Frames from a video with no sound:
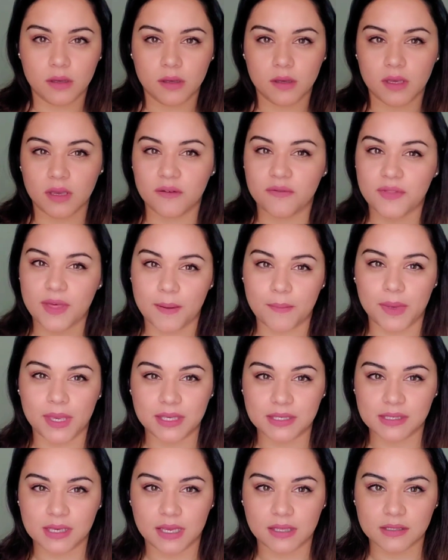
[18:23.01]
if that makes
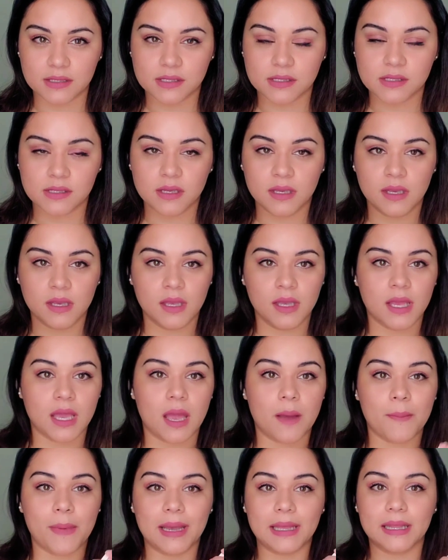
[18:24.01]
sense.
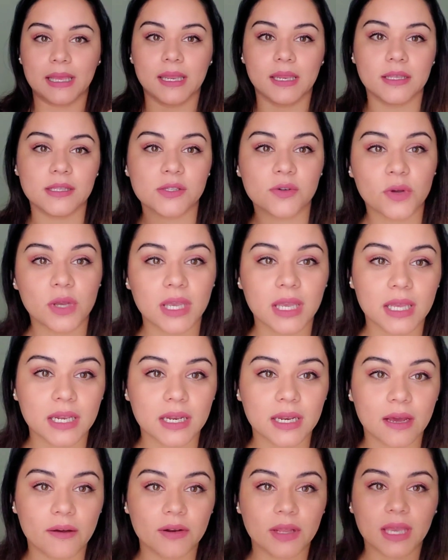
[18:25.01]
And my lighting's going in and
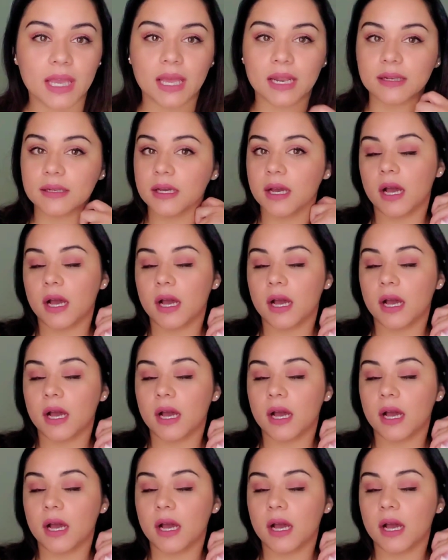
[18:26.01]
out again.